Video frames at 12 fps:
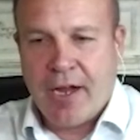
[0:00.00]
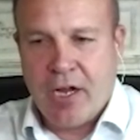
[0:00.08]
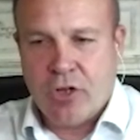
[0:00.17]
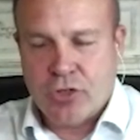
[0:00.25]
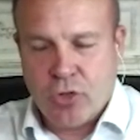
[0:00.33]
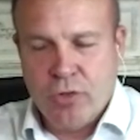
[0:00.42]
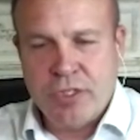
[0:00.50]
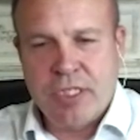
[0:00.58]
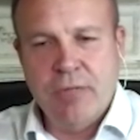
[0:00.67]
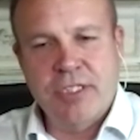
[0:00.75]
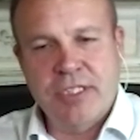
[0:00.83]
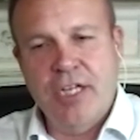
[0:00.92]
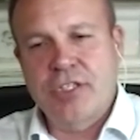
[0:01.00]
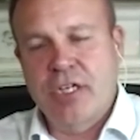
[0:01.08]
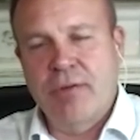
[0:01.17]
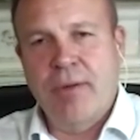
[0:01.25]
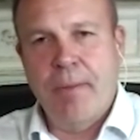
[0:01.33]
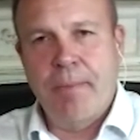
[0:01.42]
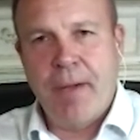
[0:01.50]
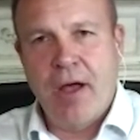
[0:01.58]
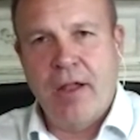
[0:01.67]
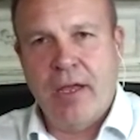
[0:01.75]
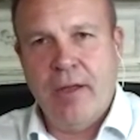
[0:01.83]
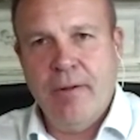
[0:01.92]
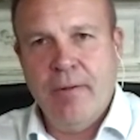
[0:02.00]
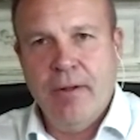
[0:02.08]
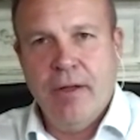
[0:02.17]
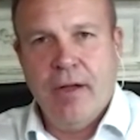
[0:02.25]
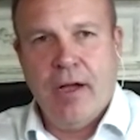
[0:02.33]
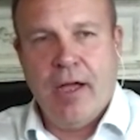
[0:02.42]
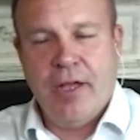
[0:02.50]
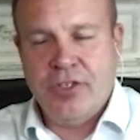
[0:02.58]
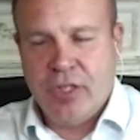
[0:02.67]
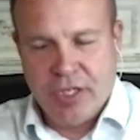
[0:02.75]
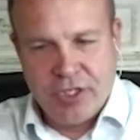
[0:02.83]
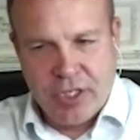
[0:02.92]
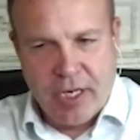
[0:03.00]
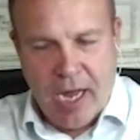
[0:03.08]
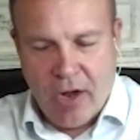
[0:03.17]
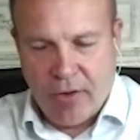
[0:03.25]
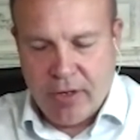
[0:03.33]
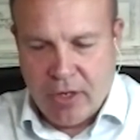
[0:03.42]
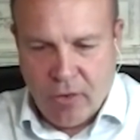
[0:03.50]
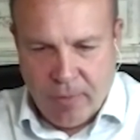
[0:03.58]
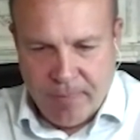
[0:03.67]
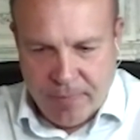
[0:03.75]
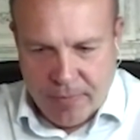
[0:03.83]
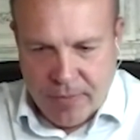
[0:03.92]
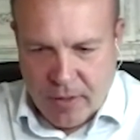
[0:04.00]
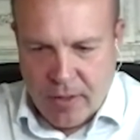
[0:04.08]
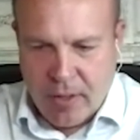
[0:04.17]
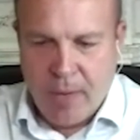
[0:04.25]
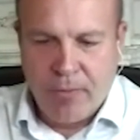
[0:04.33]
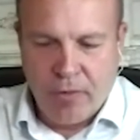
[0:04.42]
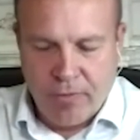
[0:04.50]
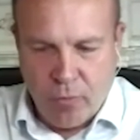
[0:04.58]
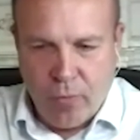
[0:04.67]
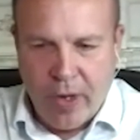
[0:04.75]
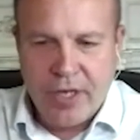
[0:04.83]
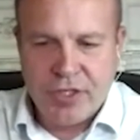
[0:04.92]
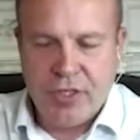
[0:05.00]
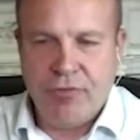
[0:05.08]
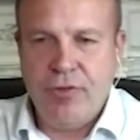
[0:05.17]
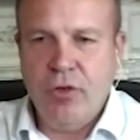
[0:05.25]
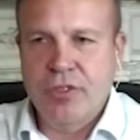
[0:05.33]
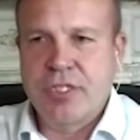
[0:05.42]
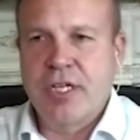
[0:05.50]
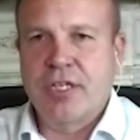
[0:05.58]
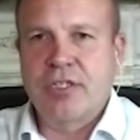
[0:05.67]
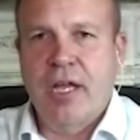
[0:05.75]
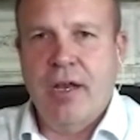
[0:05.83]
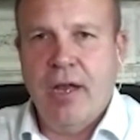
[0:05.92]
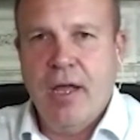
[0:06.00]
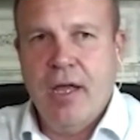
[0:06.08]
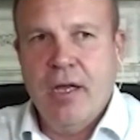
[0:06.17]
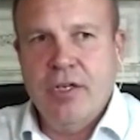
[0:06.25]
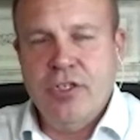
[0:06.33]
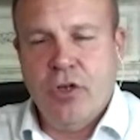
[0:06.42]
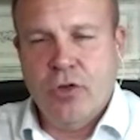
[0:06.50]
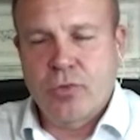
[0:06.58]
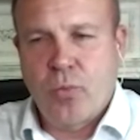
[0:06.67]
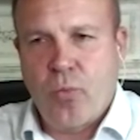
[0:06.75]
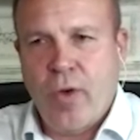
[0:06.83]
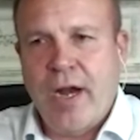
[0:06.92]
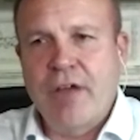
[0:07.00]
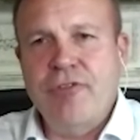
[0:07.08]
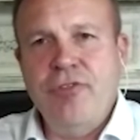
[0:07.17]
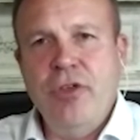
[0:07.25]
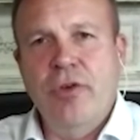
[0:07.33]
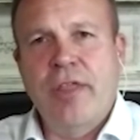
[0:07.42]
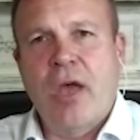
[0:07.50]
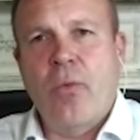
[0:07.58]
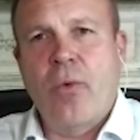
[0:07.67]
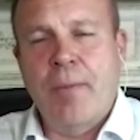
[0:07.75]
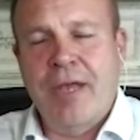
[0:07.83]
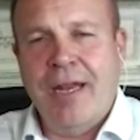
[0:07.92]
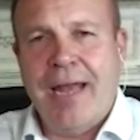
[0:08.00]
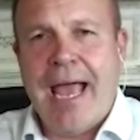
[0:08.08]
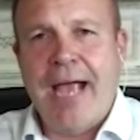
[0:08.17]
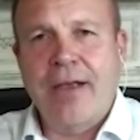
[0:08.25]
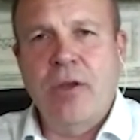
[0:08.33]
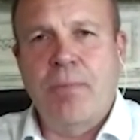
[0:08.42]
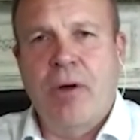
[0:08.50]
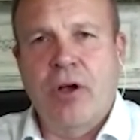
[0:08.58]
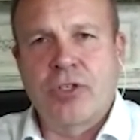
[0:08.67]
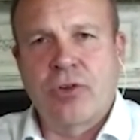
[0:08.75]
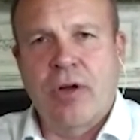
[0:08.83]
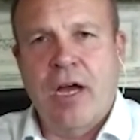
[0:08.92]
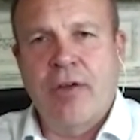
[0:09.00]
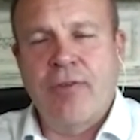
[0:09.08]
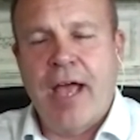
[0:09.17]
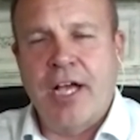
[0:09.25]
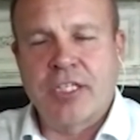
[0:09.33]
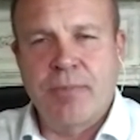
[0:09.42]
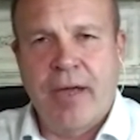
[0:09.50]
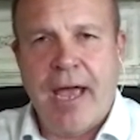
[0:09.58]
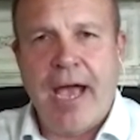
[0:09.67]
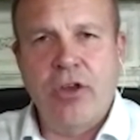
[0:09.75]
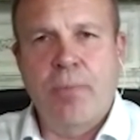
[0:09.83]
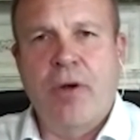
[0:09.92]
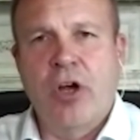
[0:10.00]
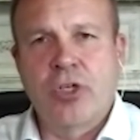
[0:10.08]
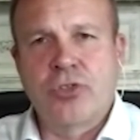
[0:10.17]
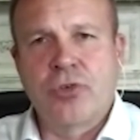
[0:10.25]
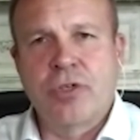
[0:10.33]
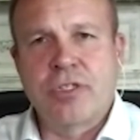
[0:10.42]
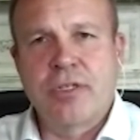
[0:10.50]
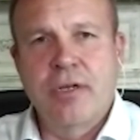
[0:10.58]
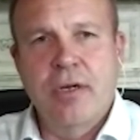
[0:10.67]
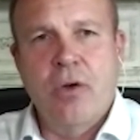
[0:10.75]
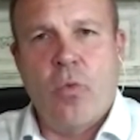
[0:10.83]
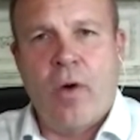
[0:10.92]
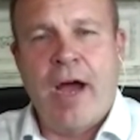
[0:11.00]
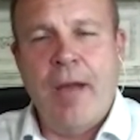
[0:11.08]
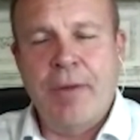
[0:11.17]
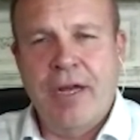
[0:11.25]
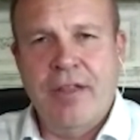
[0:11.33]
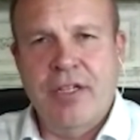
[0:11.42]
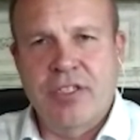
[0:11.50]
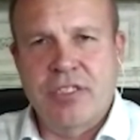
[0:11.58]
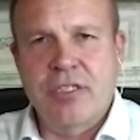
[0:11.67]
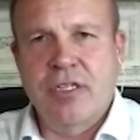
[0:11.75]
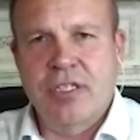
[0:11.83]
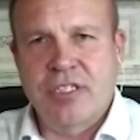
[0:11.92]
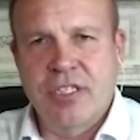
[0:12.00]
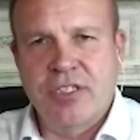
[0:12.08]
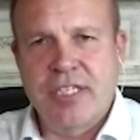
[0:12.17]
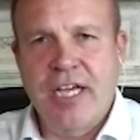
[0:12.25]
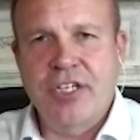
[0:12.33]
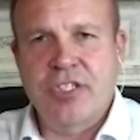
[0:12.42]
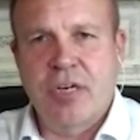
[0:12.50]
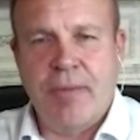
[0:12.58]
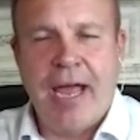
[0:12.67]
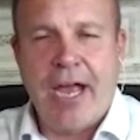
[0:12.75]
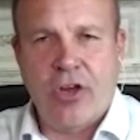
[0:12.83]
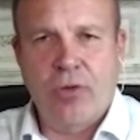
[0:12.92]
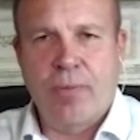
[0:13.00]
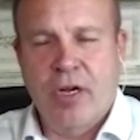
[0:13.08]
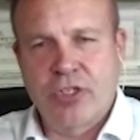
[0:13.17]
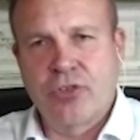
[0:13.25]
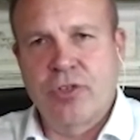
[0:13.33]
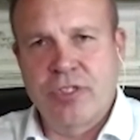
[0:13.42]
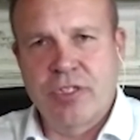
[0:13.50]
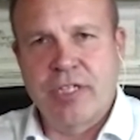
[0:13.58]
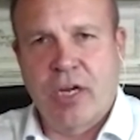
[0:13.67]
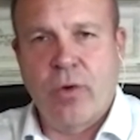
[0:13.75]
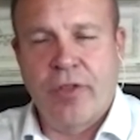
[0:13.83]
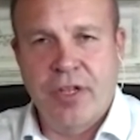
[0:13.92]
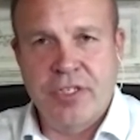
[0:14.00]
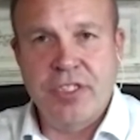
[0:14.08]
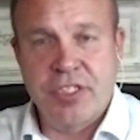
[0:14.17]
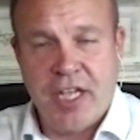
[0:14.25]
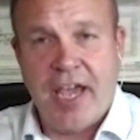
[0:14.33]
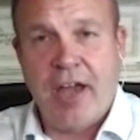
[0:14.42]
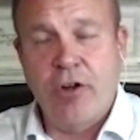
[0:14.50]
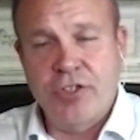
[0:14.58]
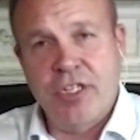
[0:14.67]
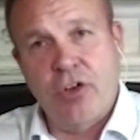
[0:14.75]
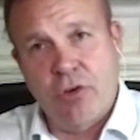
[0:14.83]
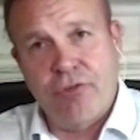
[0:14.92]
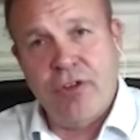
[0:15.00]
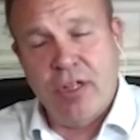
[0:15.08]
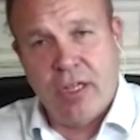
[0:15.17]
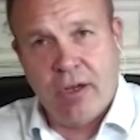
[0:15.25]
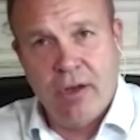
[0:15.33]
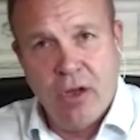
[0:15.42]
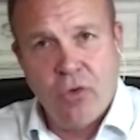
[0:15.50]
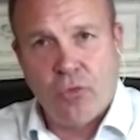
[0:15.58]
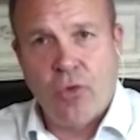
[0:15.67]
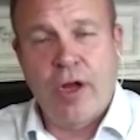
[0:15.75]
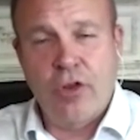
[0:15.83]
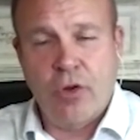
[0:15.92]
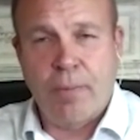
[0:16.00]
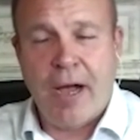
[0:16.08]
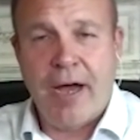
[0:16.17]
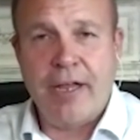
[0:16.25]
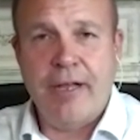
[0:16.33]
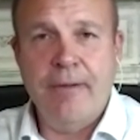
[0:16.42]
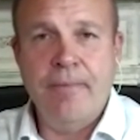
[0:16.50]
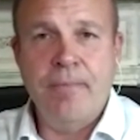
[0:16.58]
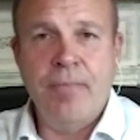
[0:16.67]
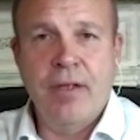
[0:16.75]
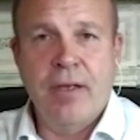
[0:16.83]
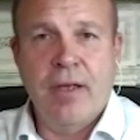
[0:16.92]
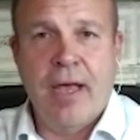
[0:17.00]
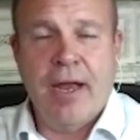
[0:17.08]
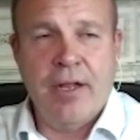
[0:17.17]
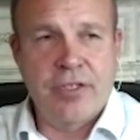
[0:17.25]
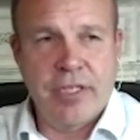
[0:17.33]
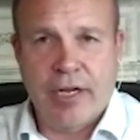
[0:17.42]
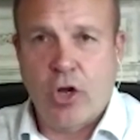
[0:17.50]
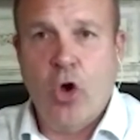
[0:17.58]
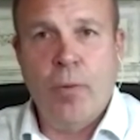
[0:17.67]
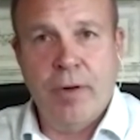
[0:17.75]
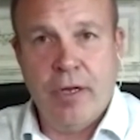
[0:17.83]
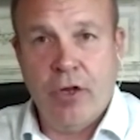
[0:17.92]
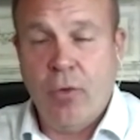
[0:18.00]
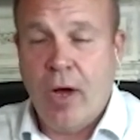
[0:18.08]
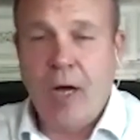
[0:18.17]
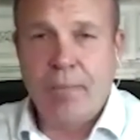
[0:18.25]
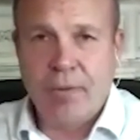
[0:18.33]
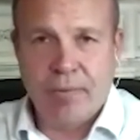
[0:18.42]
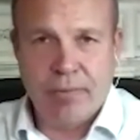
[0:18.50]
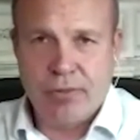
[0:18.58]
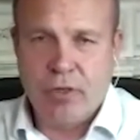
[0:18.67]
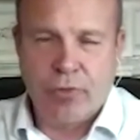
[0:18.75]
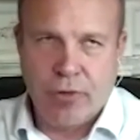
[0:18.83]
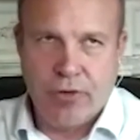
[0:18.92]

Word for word: i get a certain sensation in my belly and she listed out you know the number of ways she feels this and she goes when i feel that when i'm getting acupuncture i've asked my acupuncturist why i'm getting this, this sensation my acupuncturist is like well this is the energy that you're feeling run in your body and it's like opening you up and so